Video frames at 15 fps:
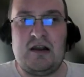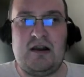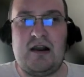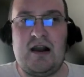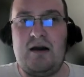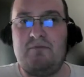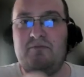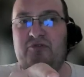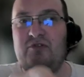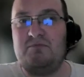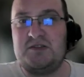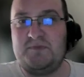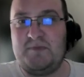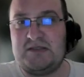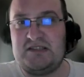come from
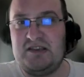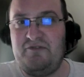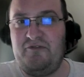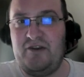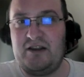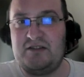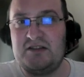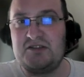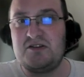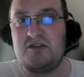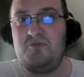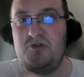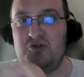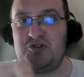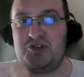a specific
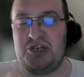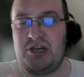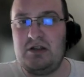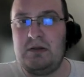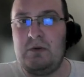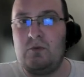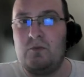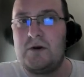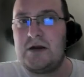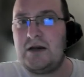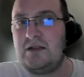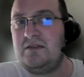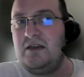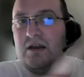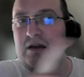distribution,
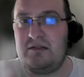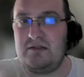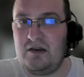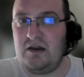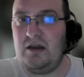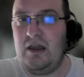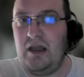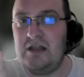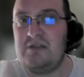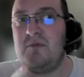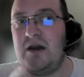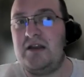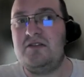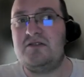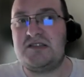while the other n
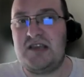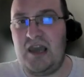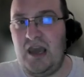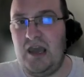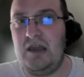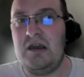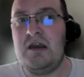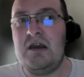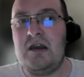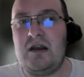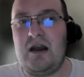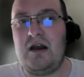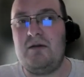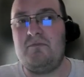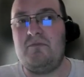minus K
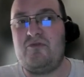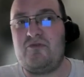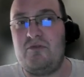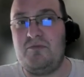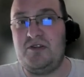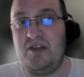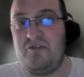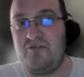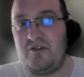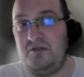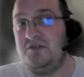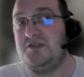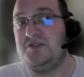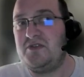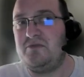come from a
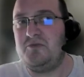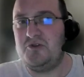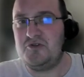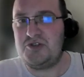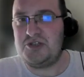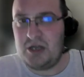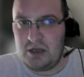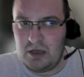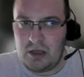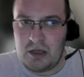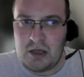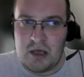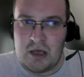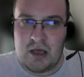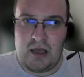different distribution.
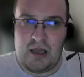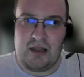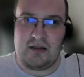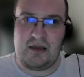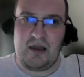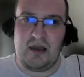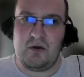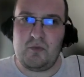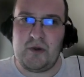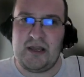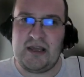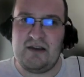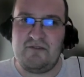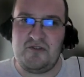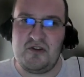In here, we
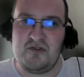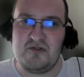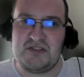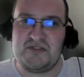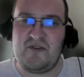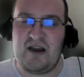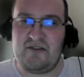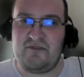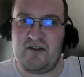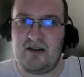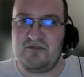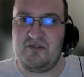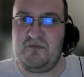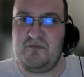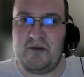have used
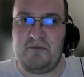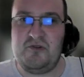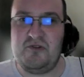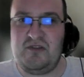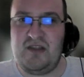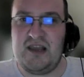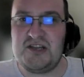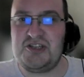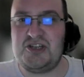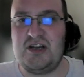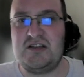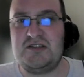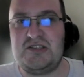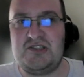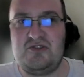500
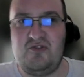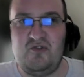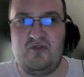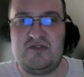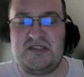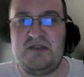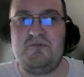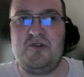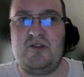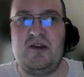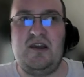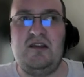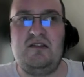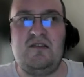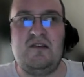permutations to
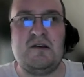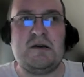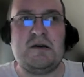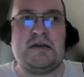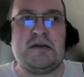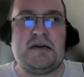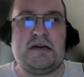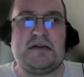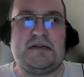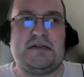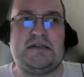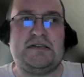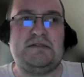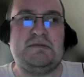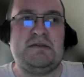simulate
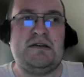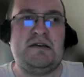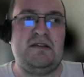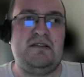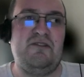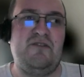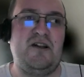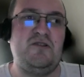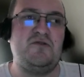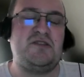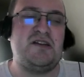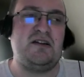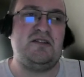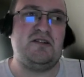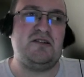the values
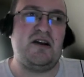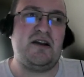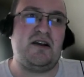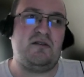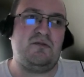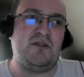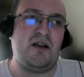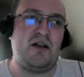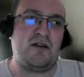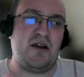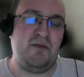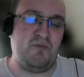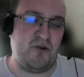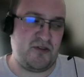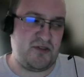under null
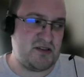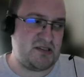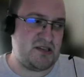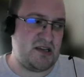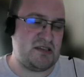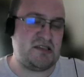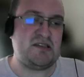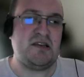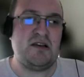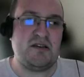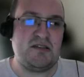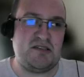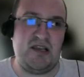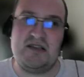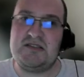hypothesis,
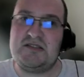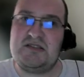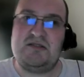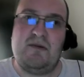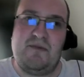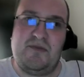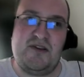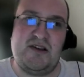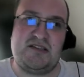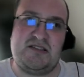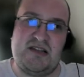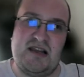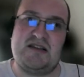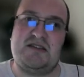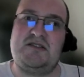since this
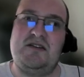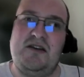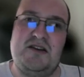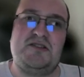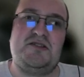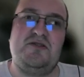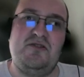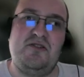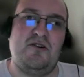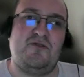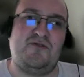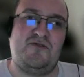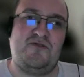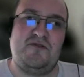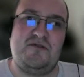test is
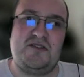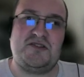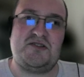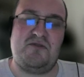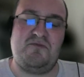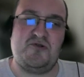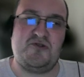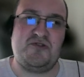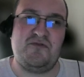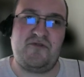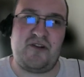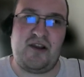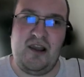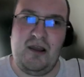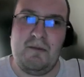not distribution
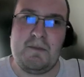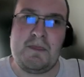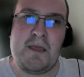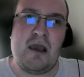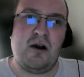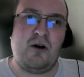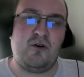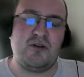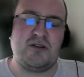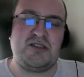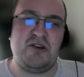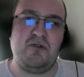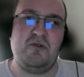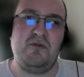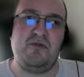free.
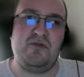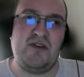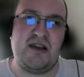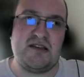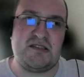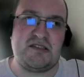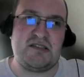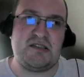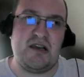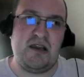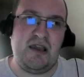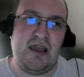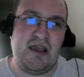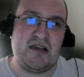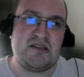Also, this
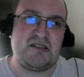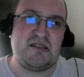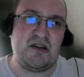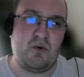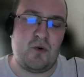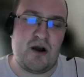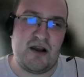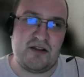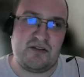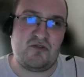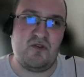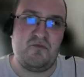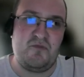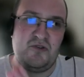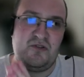is quite
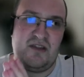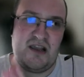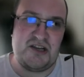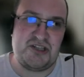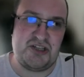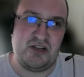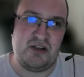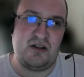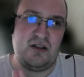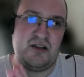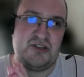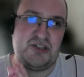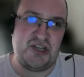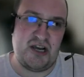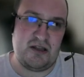computationally
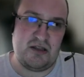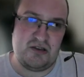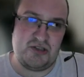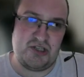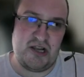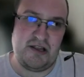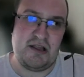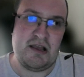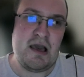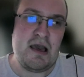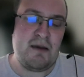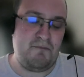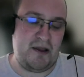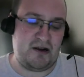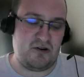challenging,
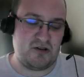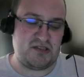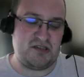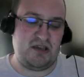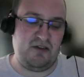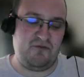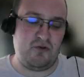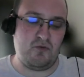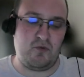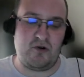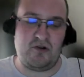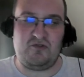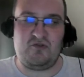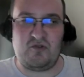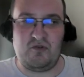because if you
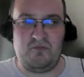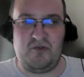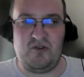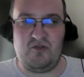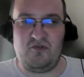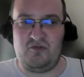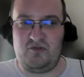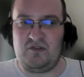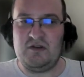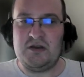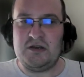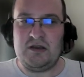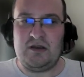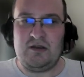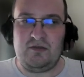want to compute
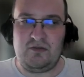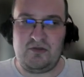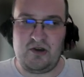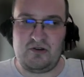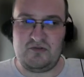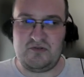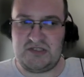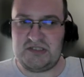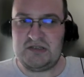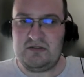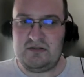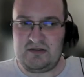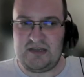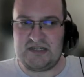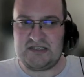those
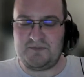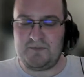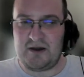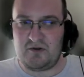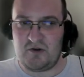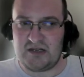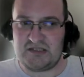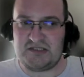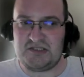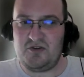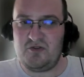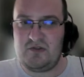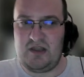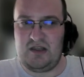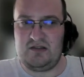test powers,
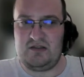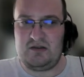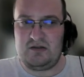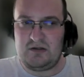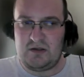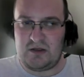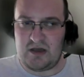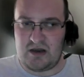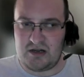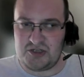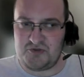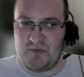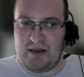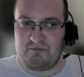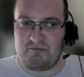you need
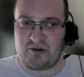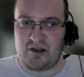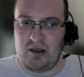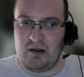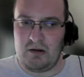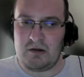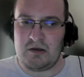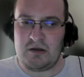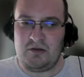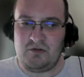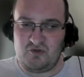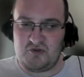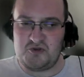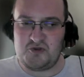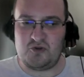large memory
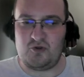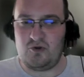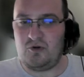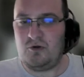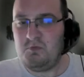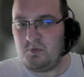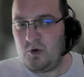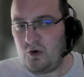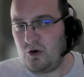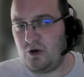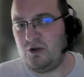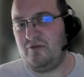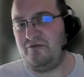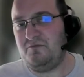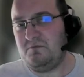to store
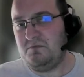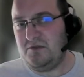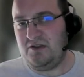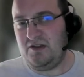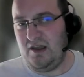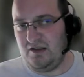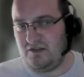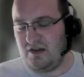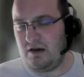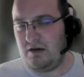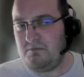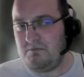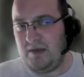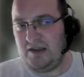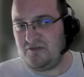all of the data.
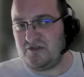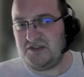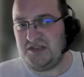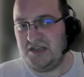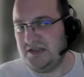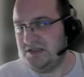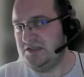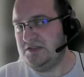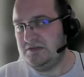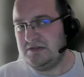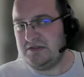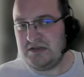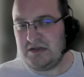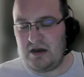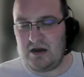Matrices
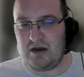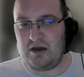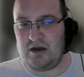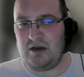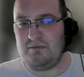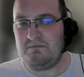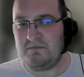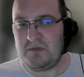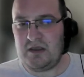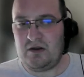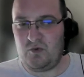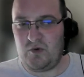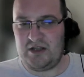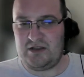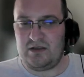are quite